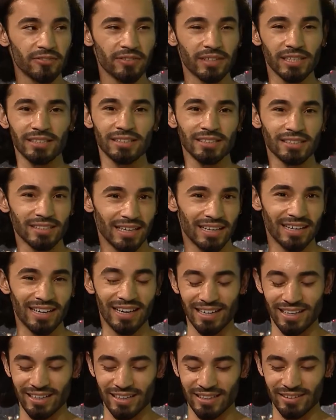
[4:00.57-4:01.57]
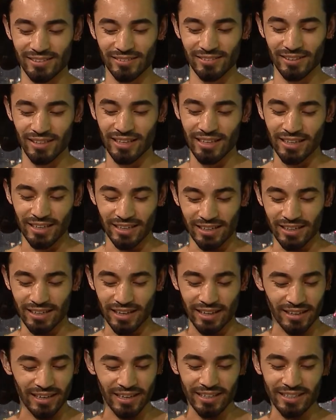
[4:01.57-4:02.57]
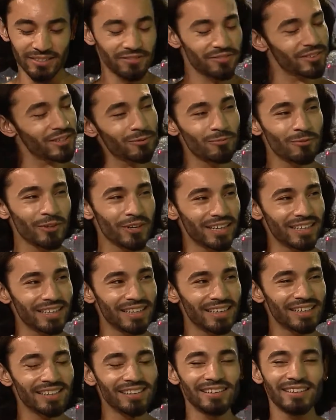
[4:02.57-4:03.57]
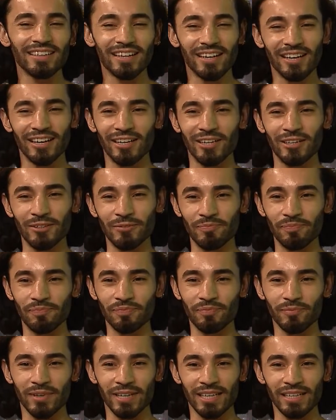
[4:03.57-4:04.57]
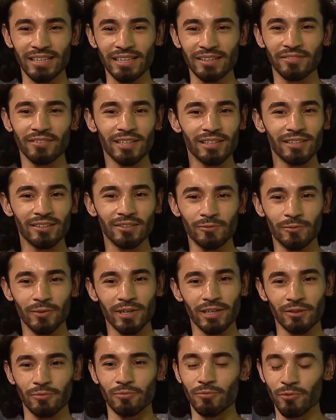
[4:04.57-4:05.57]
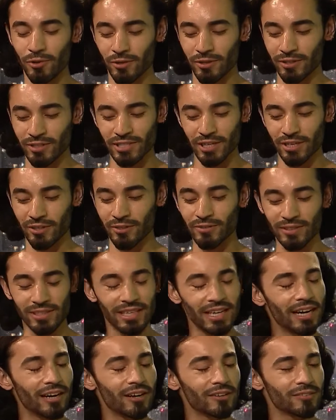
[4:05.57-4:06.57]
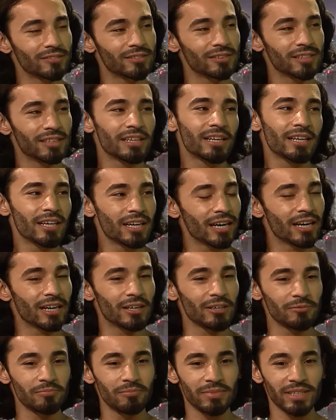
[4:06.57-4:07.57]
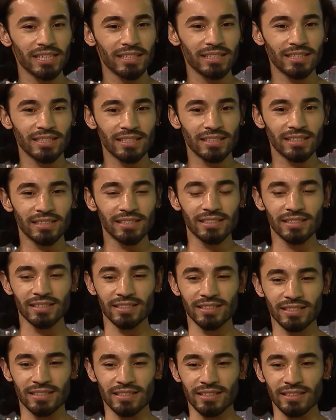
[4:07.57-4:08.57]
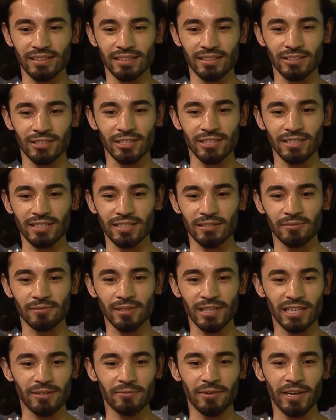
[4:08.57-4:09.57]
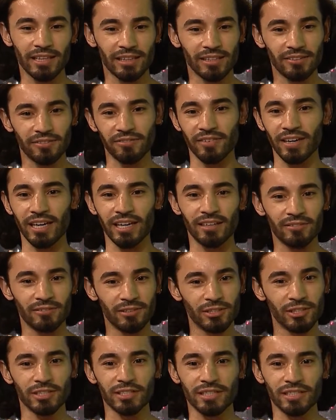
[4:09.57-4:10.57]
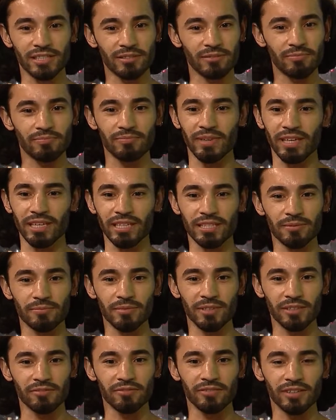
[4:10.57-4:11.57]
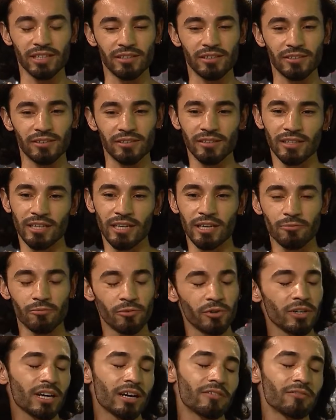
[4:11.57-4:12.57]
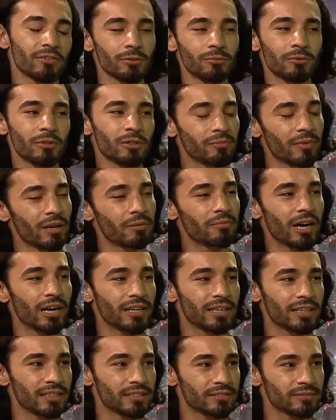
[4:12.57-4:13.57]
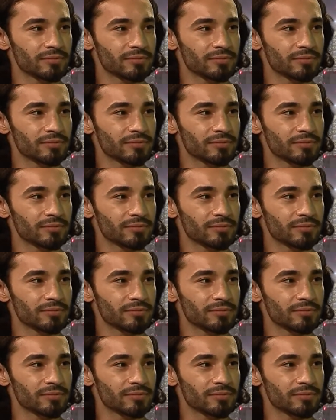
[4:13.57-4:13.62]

and I like to feel pretty, but even with more toned down pieces, just something about the fit just makes me feel more comfortable in my body.